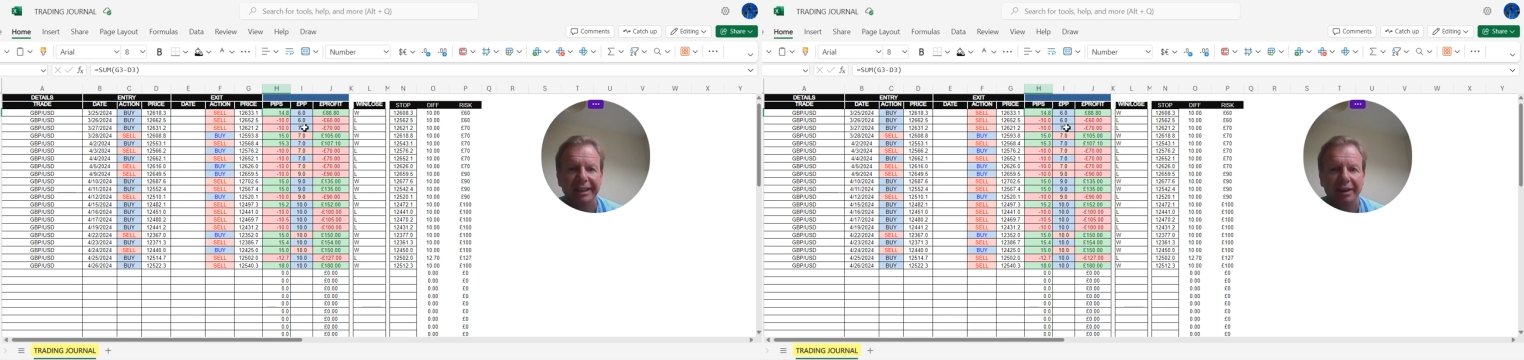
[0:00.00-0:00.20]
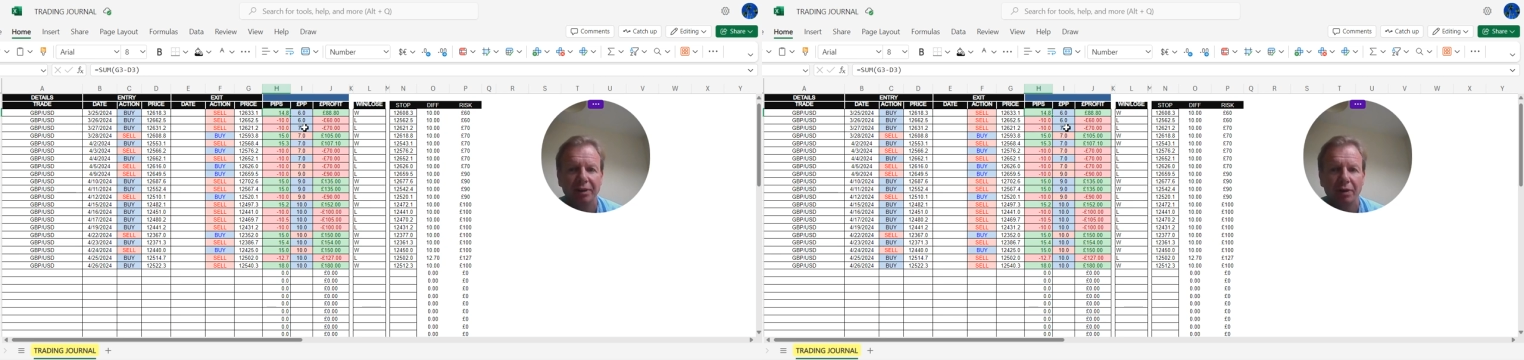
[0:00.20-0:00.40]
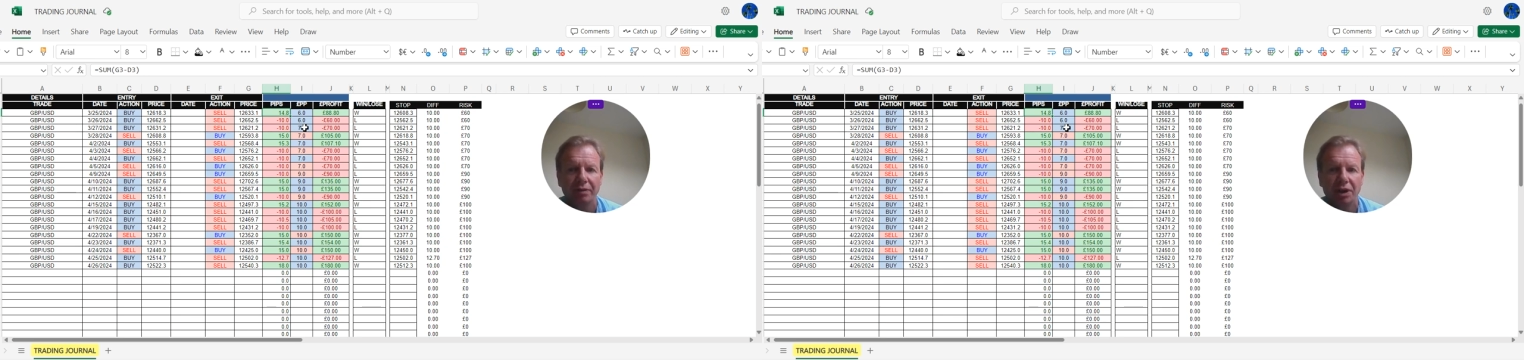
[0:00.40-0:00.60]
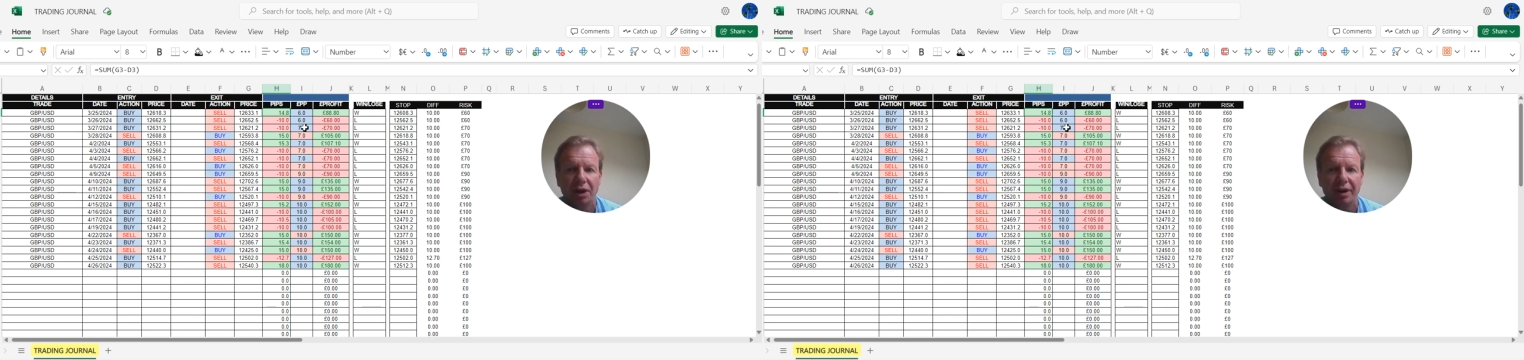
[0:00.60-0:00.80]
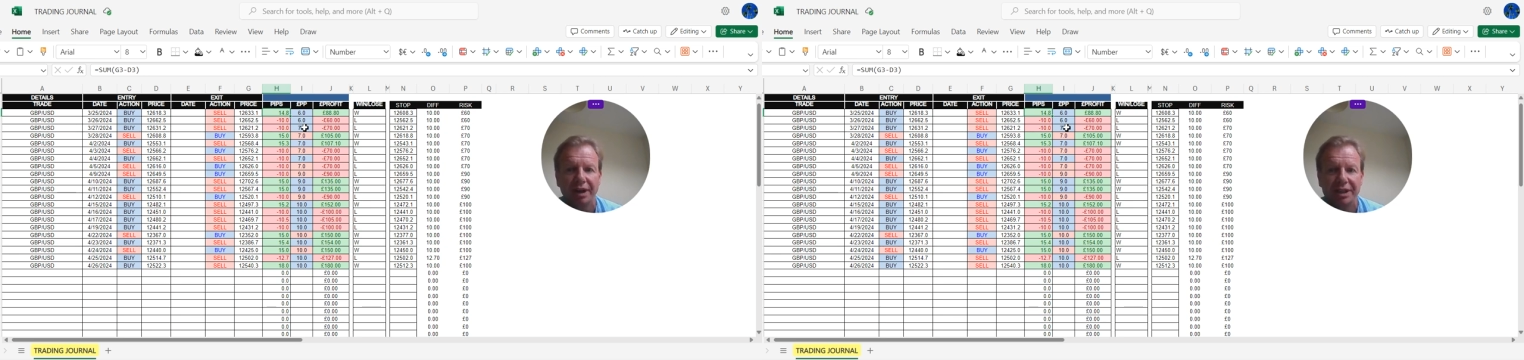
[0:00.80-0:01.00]
Now, a lot of you
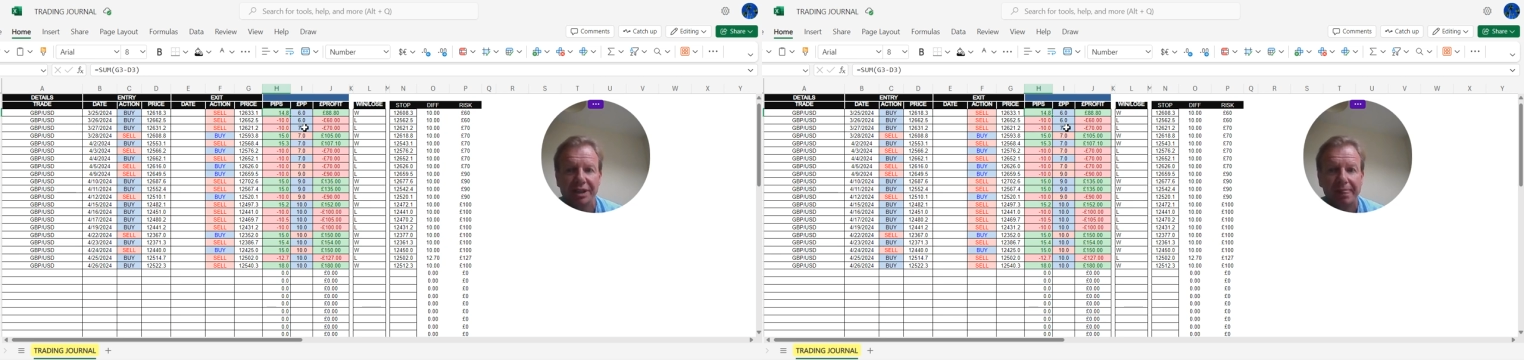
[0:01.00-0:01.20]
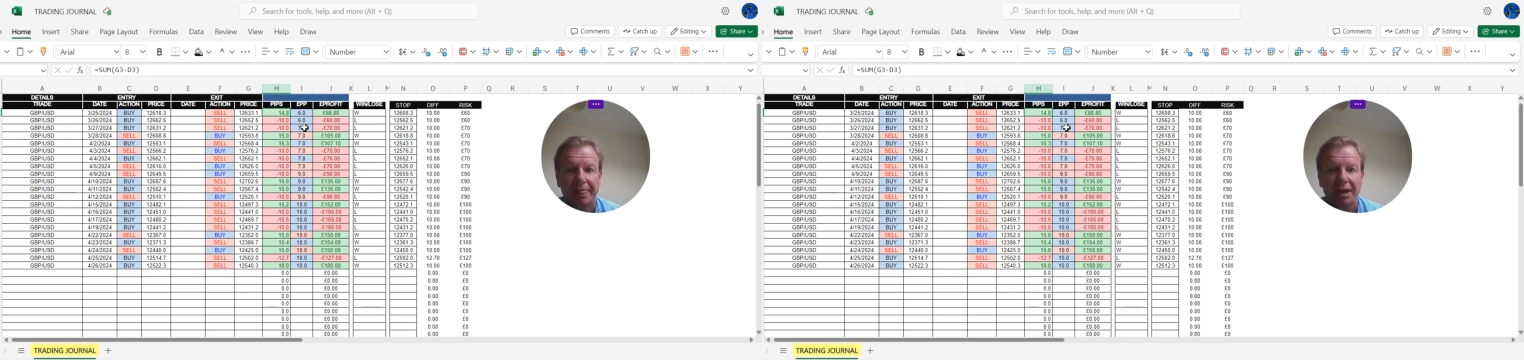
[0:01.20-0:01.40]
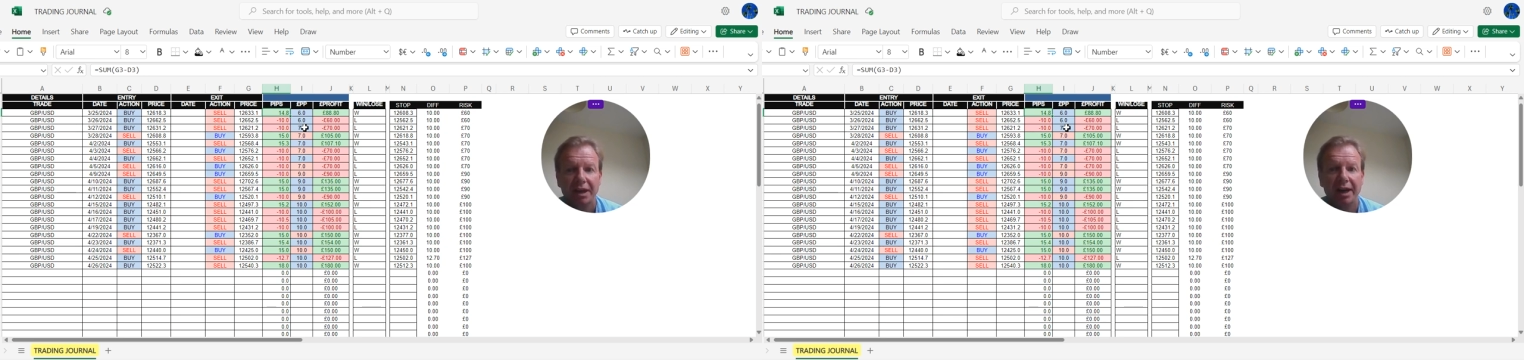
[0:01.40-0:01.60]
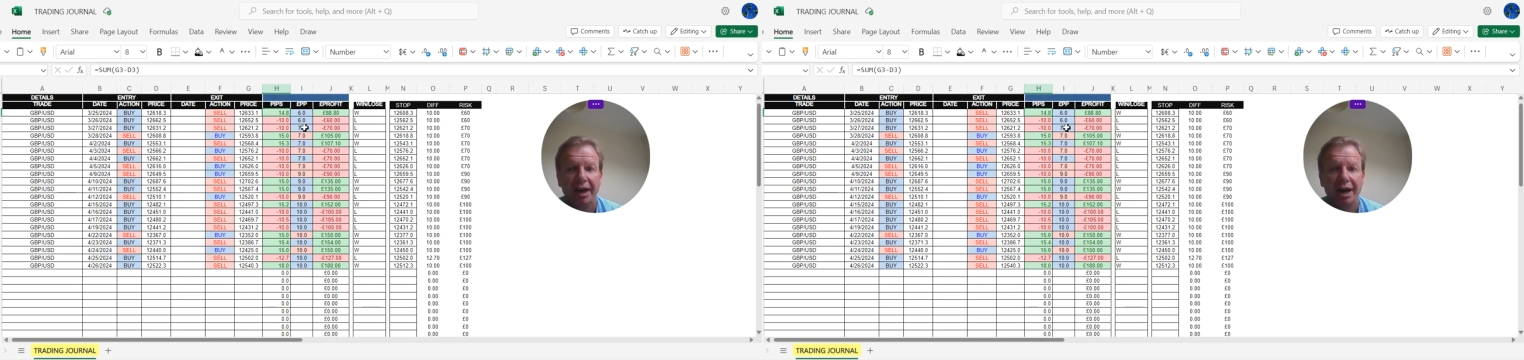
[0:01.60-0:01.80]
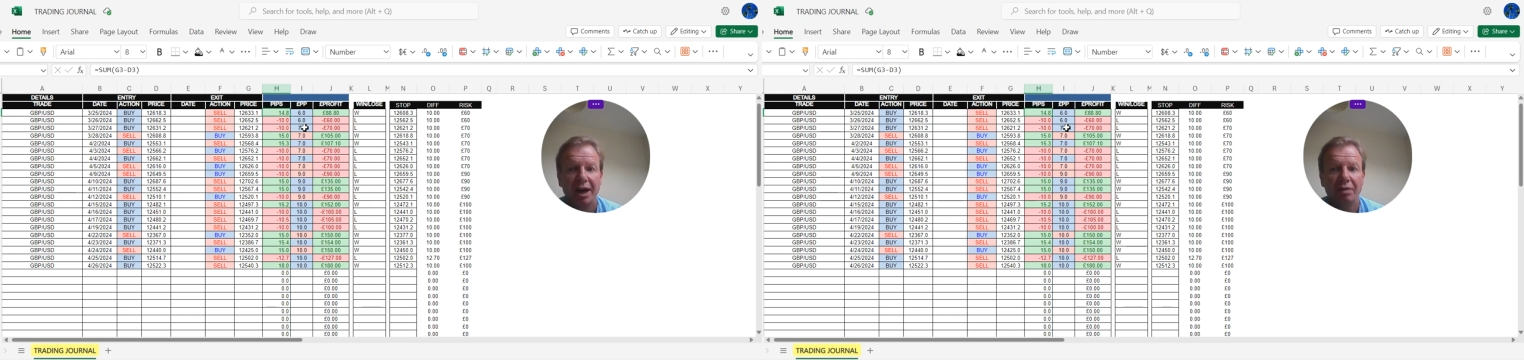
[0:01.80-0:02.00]
guys
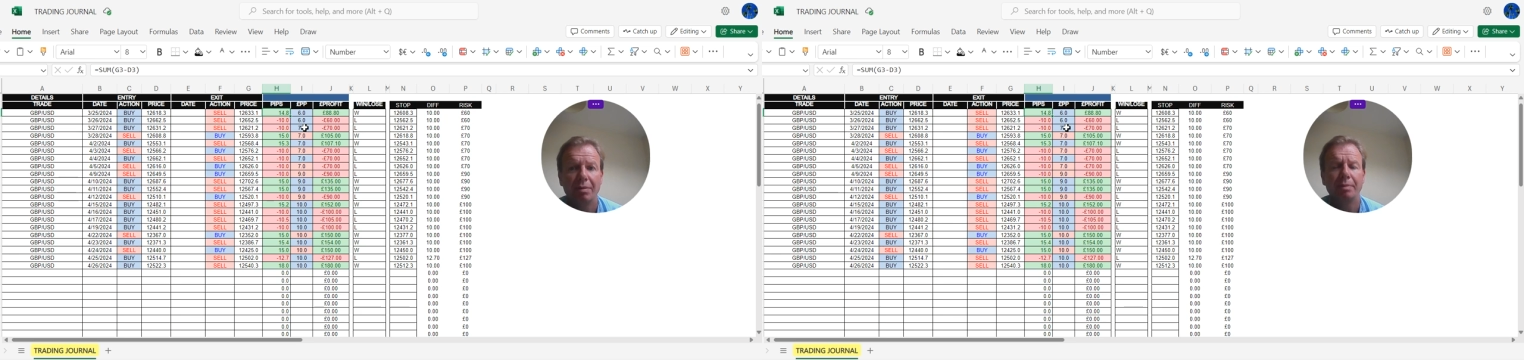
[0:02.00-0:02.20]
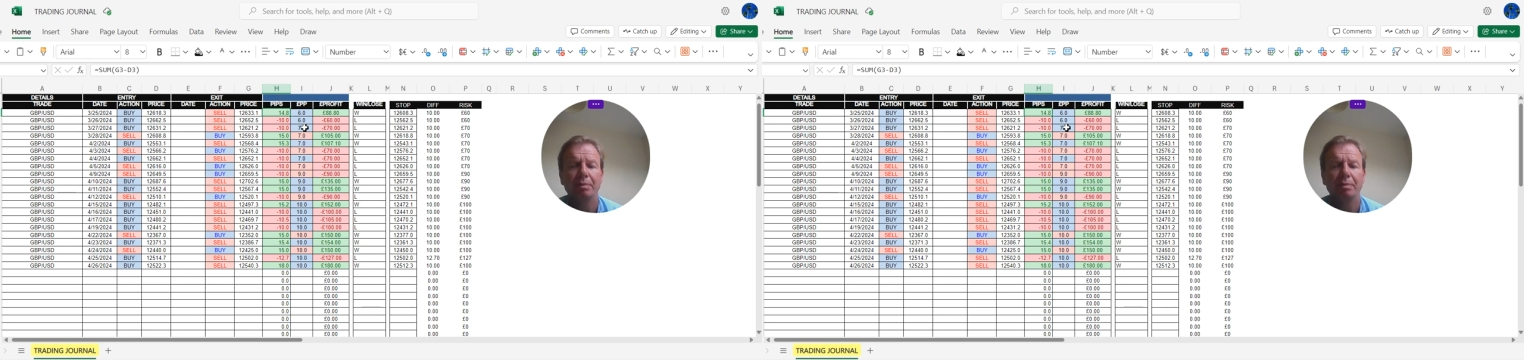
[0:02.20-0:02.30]
will be